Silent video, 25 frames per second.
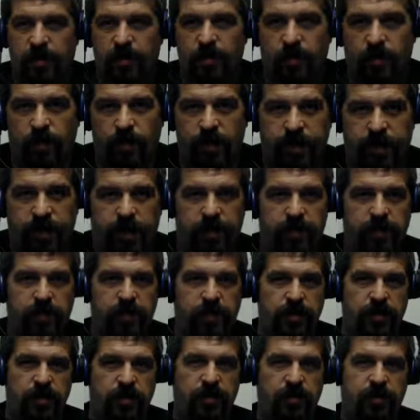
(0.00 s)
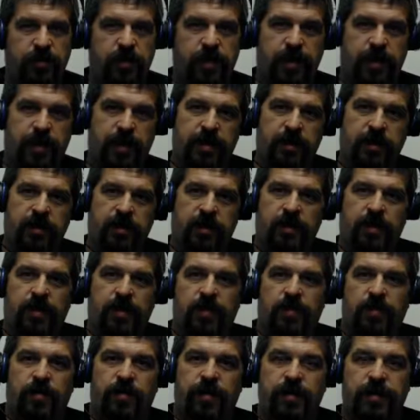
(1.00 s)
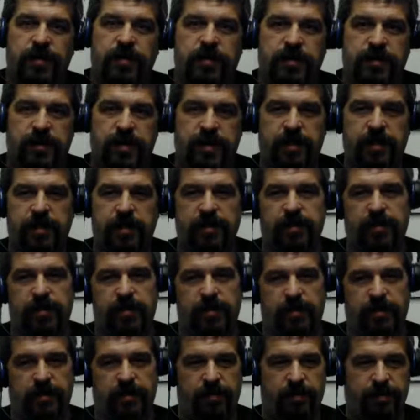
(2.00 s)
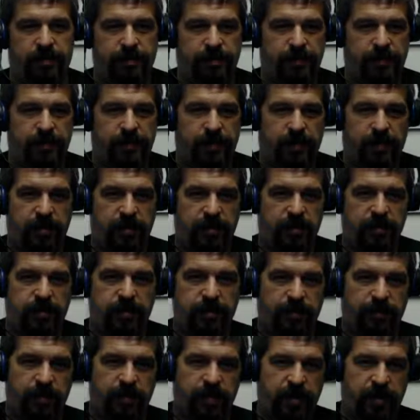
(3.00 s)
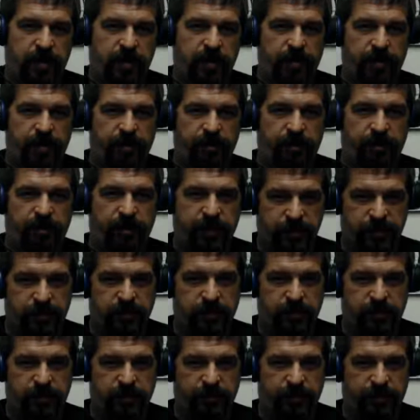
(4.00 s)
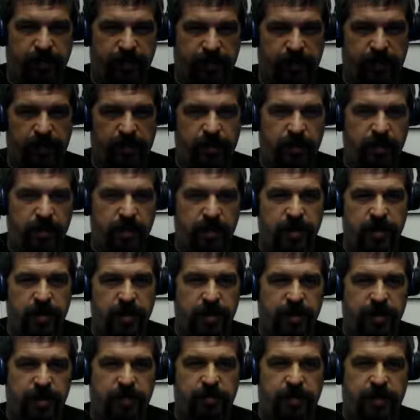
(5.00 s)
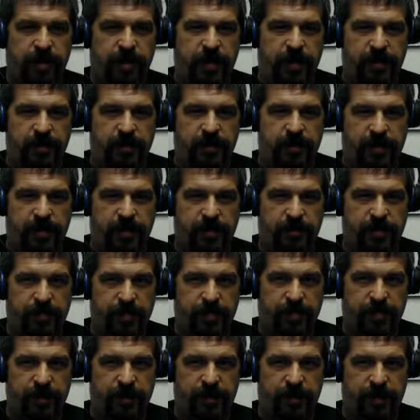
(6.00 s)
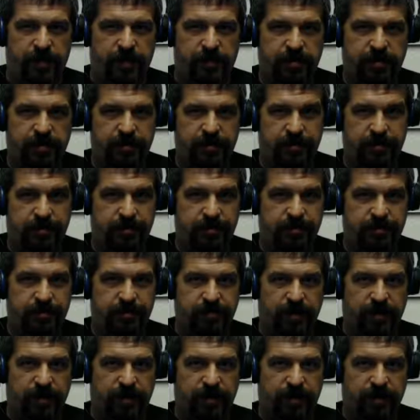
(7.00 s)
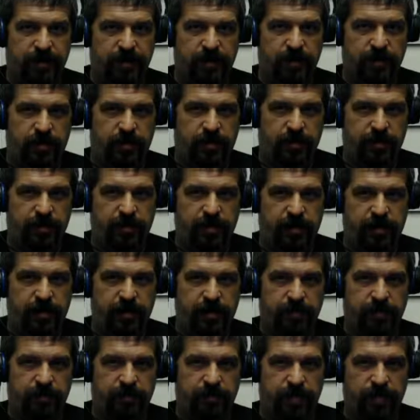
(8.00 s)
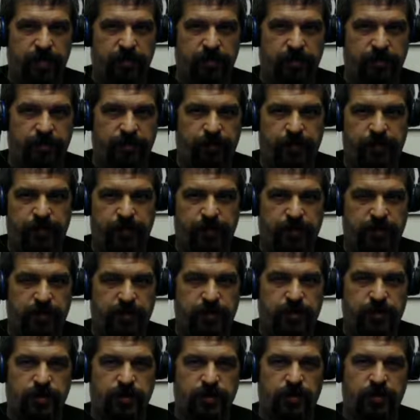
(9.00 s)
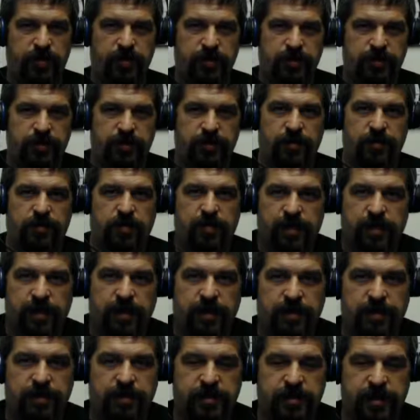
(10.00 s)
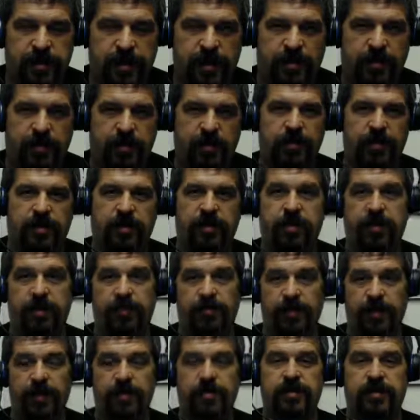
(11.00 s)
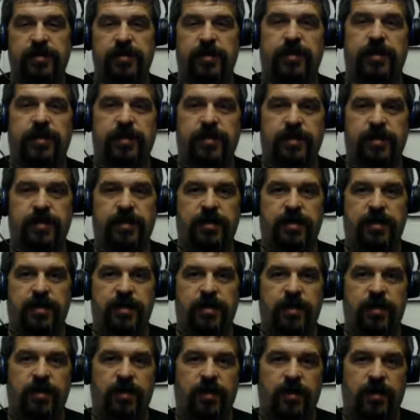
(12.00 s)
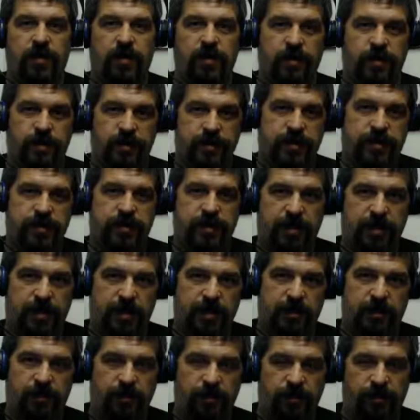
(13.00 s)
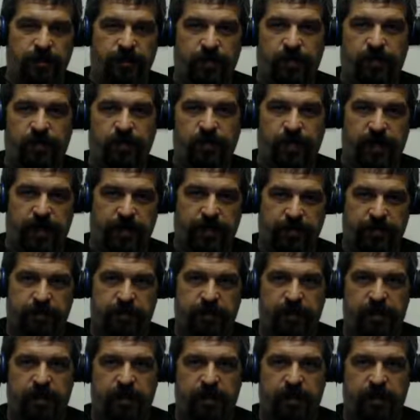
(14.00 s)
where you can go and see a YouTube video and a Facebook video embedded side by side, and you can play them both for as much as you want to and see how they look. And the event that I did was a high school football game